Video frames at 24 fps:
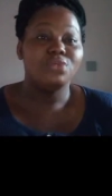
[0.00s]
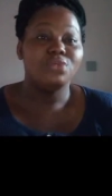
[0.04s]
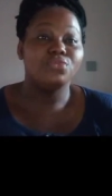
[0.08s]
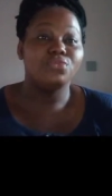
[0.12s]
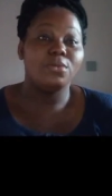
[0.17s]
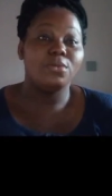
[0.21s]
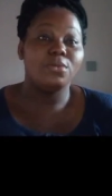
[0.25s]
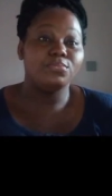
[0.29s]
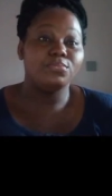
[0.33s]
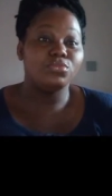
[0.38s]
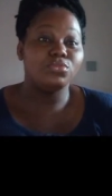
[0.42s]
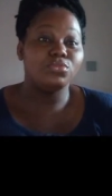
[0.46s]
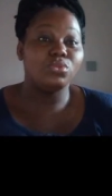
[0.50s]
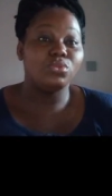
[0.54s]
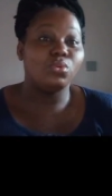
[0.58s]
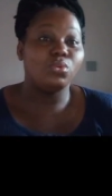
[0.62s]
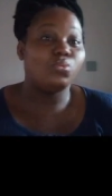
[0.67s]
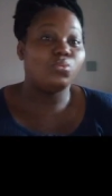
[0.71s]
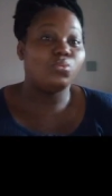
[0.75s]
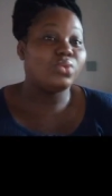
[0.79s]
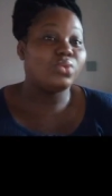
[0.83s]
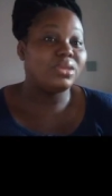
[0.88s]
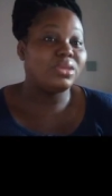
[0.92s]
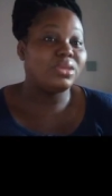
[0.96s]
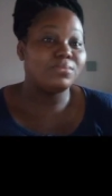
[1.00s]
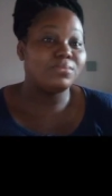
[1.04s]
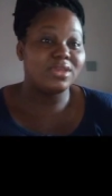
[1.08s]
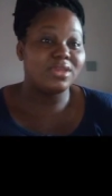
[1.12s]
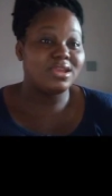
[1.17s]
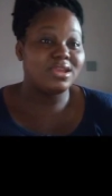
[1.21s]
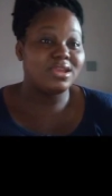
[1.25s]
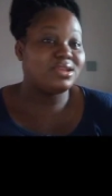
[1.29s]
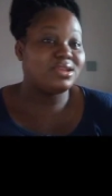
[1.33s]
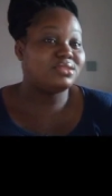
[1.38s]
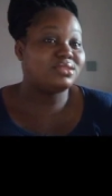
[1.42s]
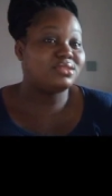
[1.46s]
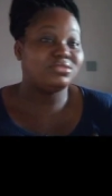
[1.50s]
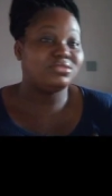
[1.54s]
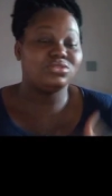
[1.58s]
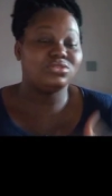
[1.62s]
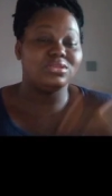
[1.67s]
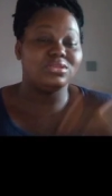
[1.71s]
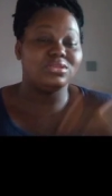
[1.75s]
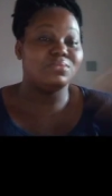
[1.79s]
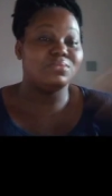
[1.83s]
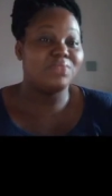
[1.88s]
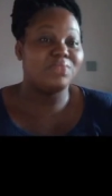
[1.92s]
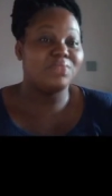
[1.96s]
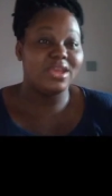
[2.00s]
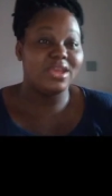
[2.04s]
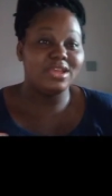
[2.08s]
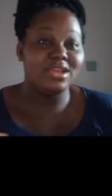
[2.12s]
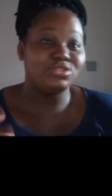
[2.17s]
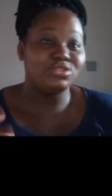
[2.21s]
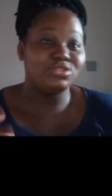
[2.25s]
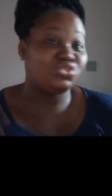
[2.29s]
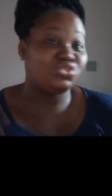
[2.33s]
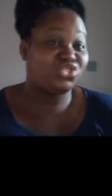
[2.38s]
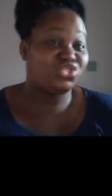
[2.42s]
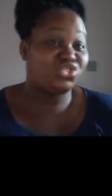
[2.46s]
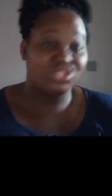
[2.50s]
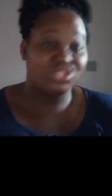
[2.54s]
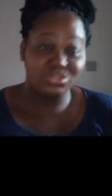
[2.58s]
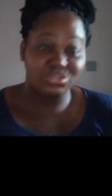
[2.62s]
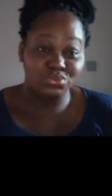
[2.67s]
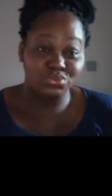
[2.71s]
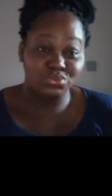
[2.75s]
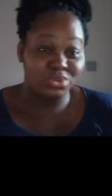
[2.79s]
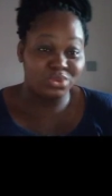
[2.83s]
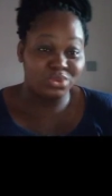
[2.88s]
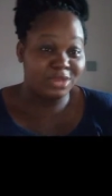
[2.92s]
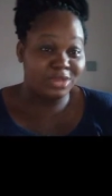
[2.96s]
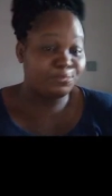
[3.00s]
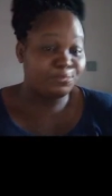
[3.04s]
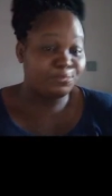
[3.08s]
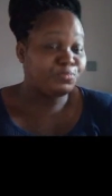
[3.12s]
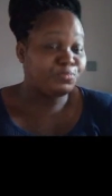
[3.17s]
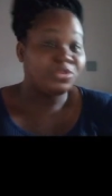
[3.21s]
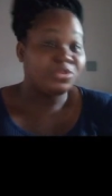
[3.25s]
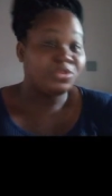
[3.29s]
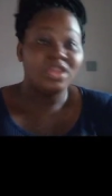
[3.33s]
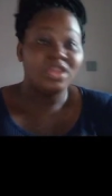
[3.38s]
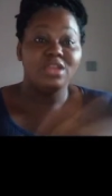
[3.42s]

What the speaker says: from the women to the men to children,